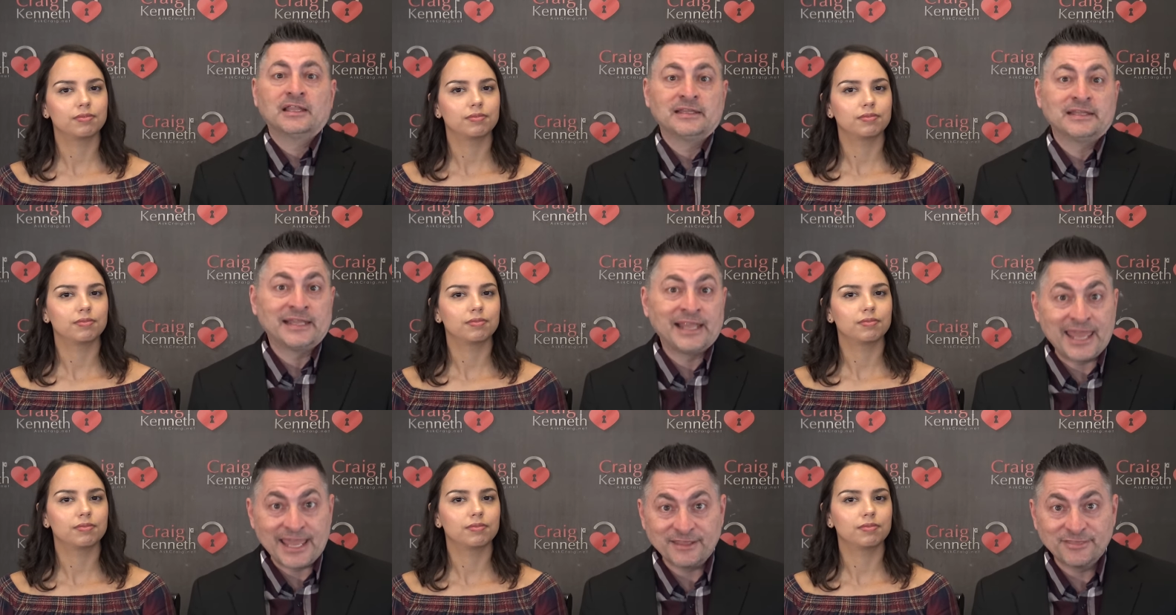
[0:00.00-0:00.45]

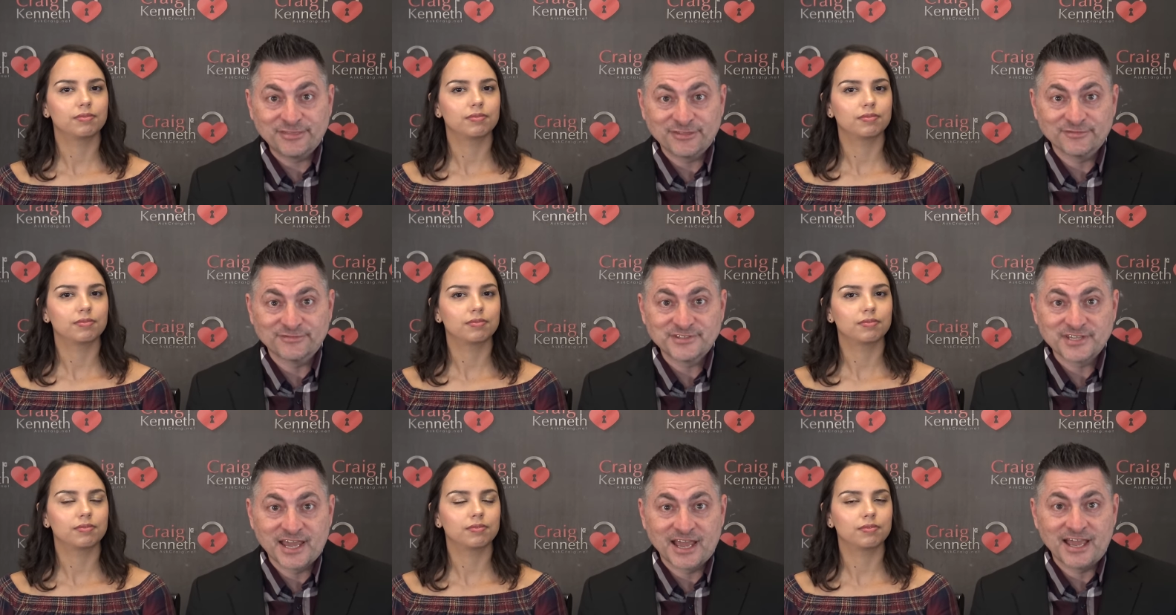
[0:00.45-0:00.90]
Speaker 1: length
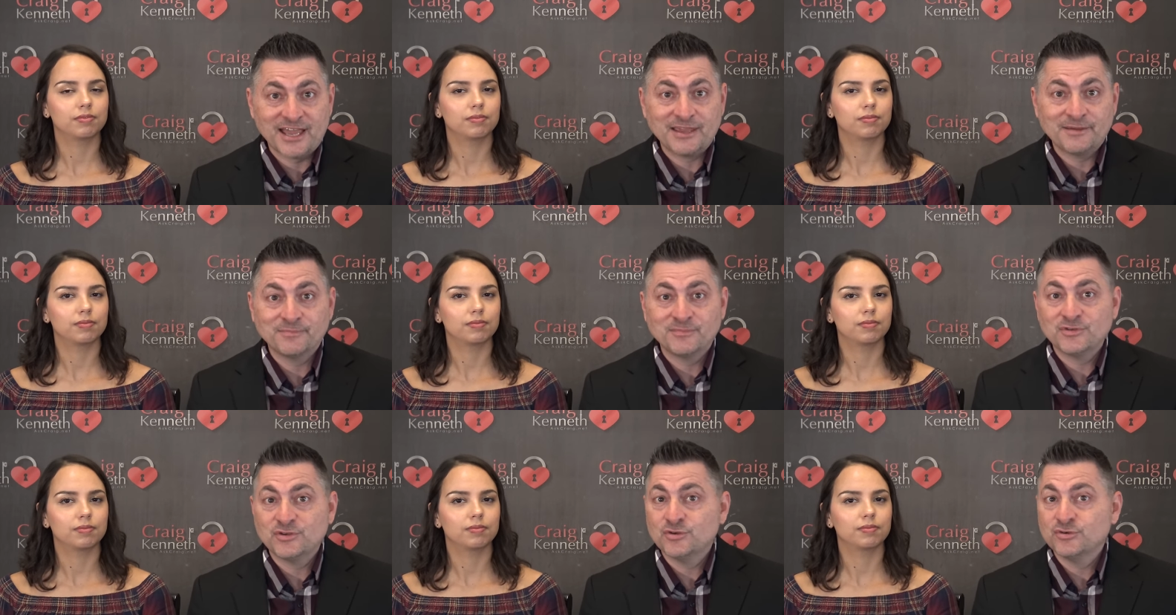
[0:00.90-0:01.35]
of
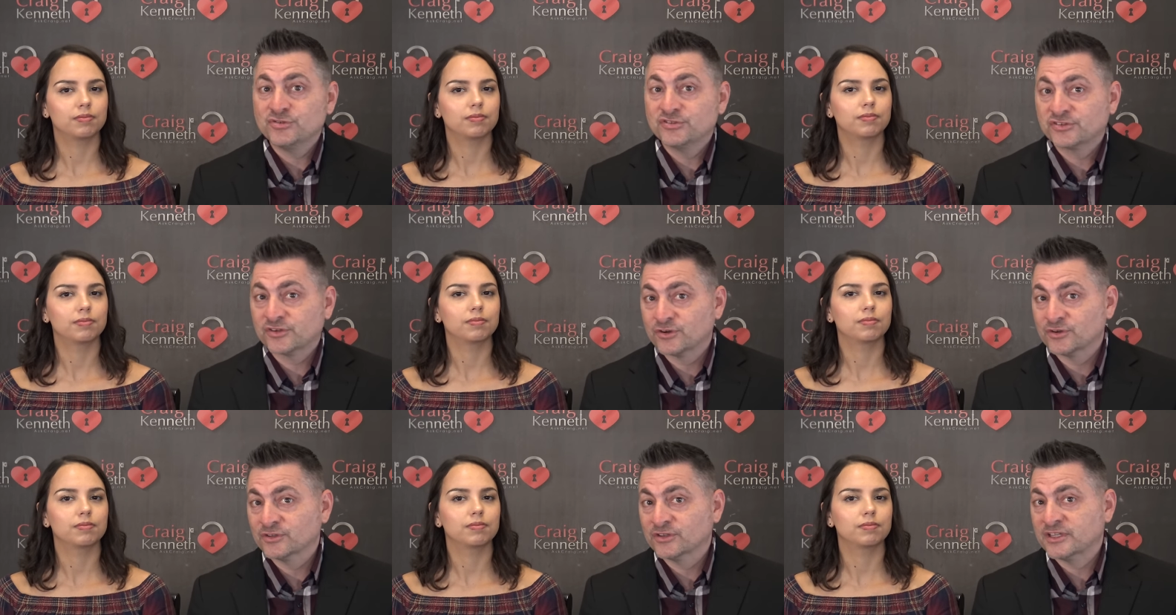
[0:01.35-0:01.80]
time, you
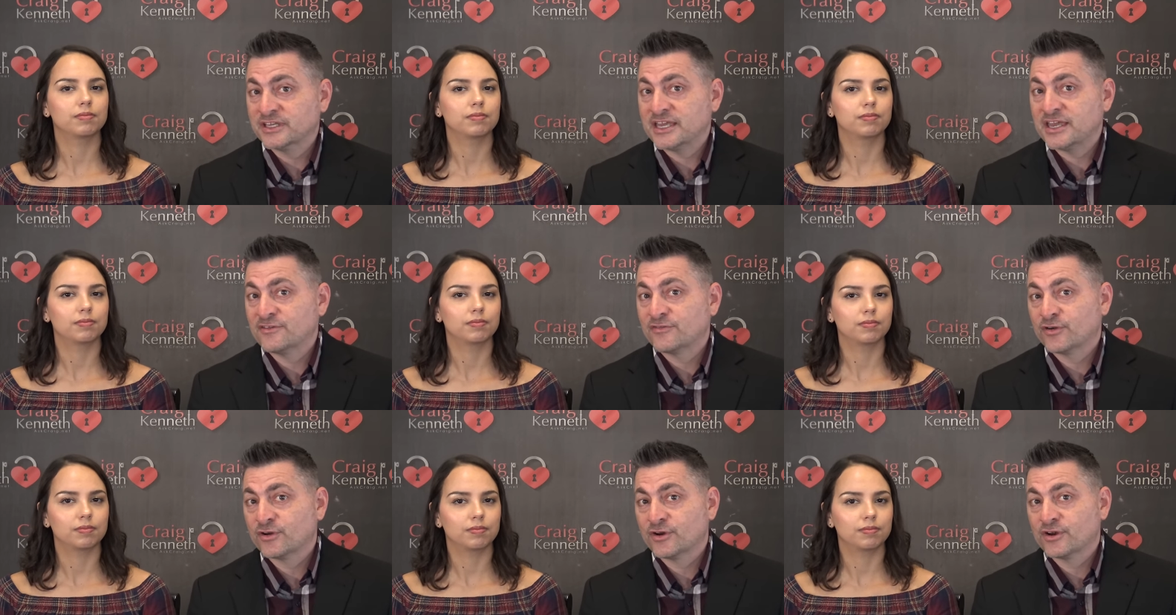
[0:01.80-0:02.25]
certainly
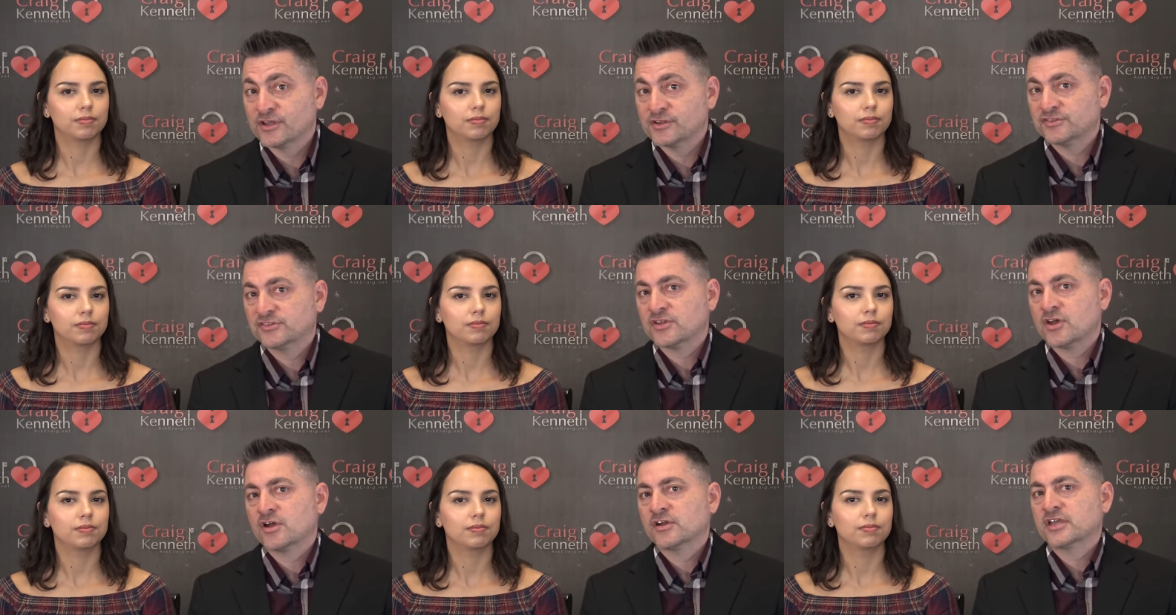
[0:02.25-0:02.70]
have heard
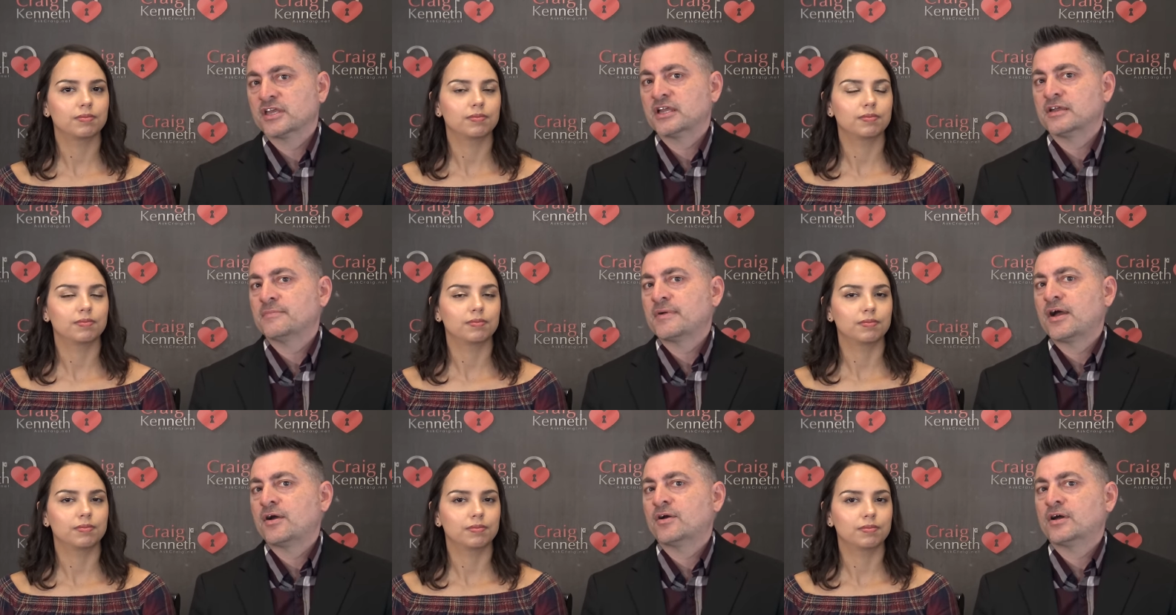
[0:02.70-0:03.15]
us
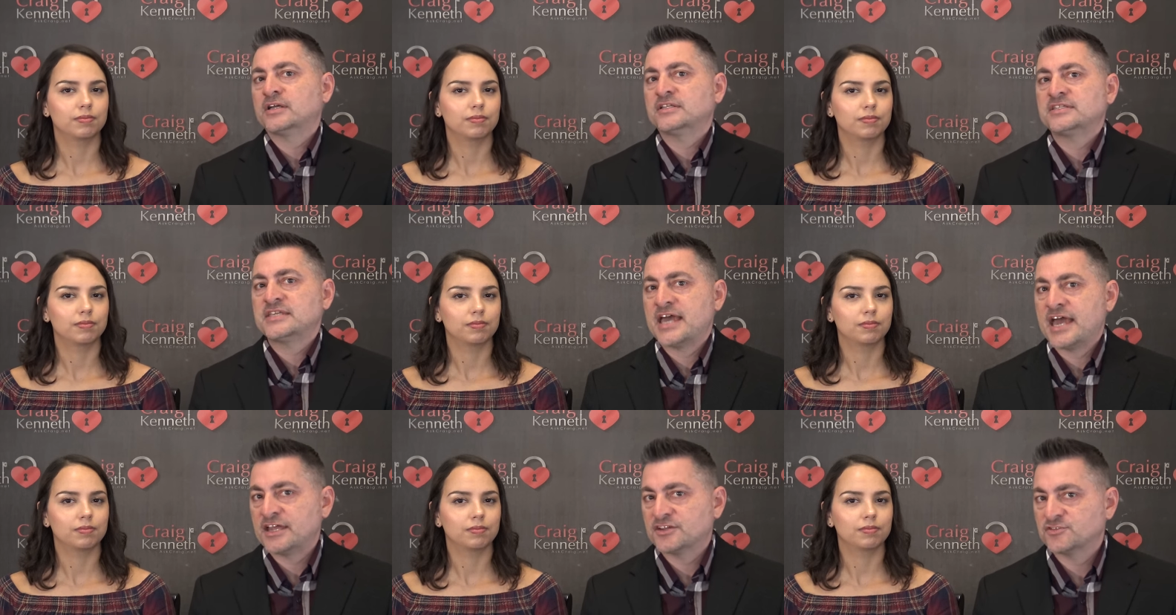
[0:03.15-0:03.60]
talking about
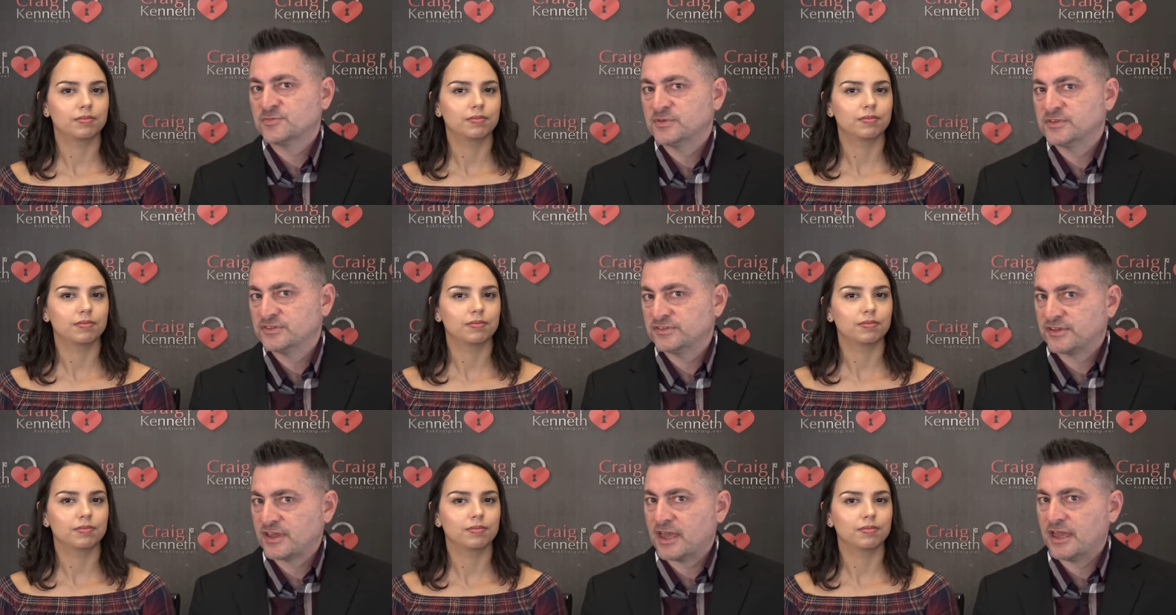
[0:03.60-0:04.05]

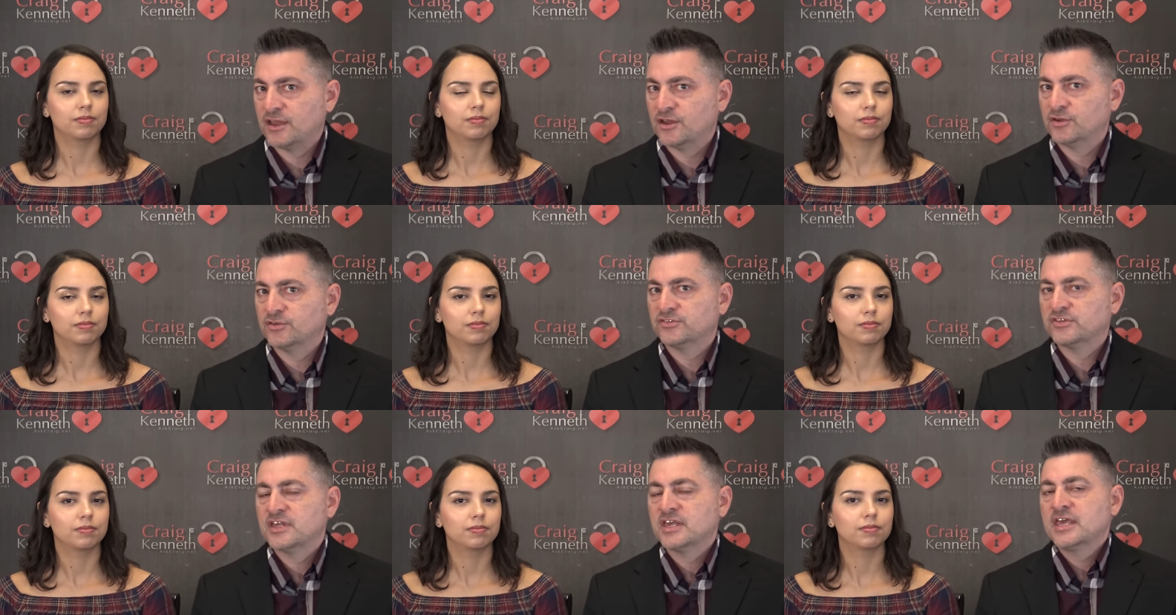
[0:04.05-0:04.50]
attachment
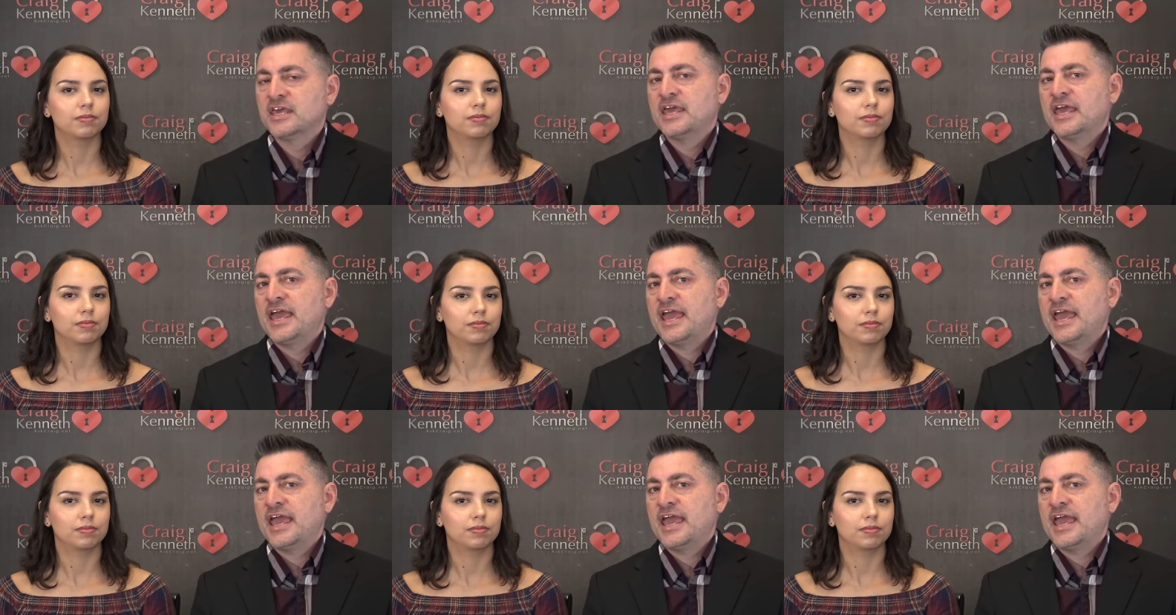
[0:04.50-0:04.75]
styles